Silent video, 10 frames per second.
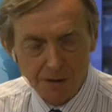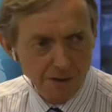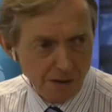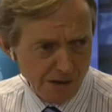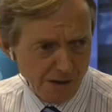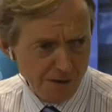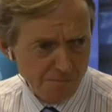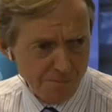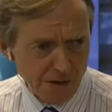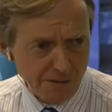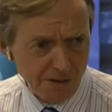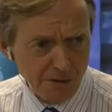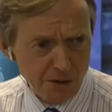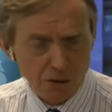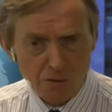I think
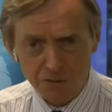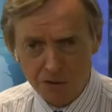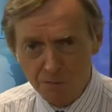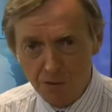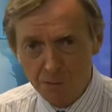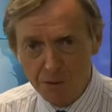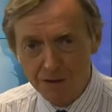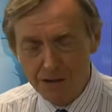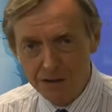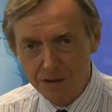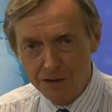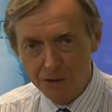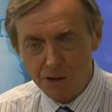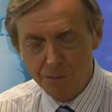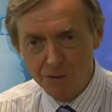the Scots have got a bit of the
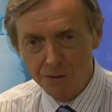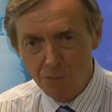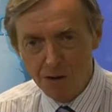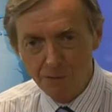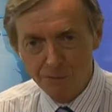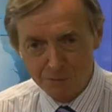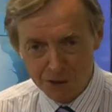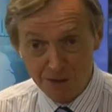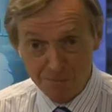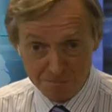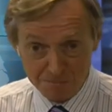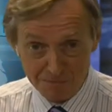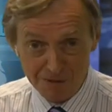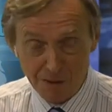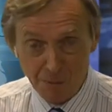English summer as well. So
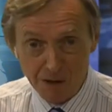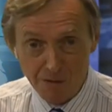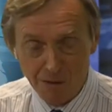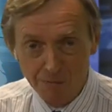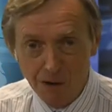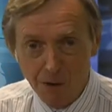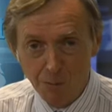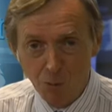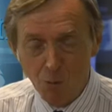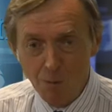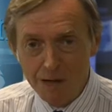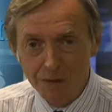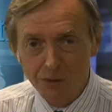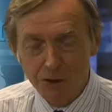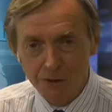there we are. Global
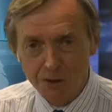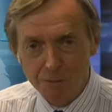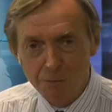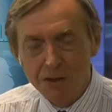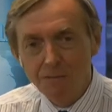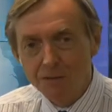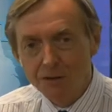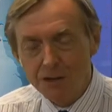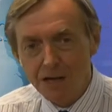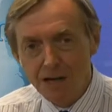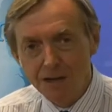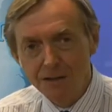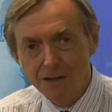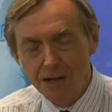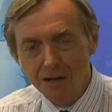warming due to the beavers
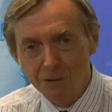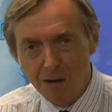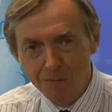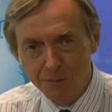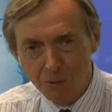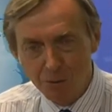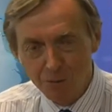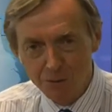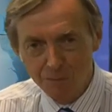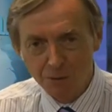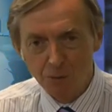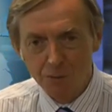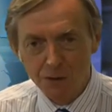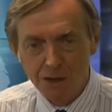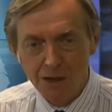and ground squirrels, of
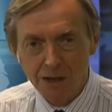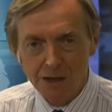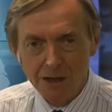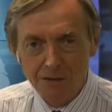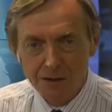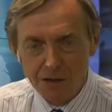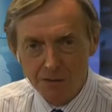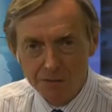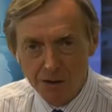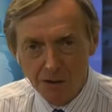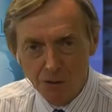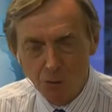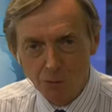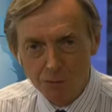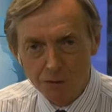course, in the tundra, of
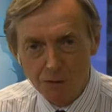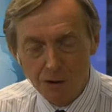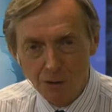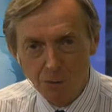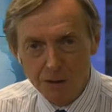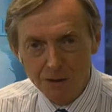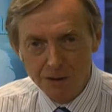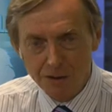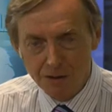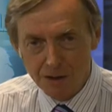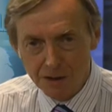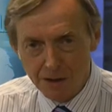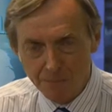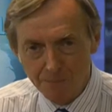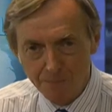course, according to
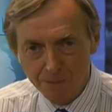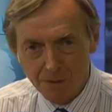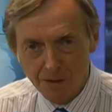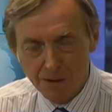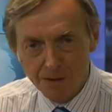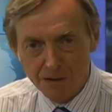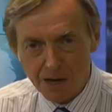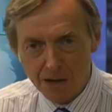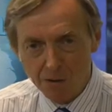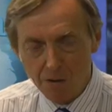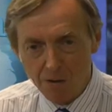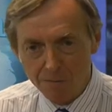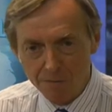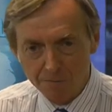the Telegraph.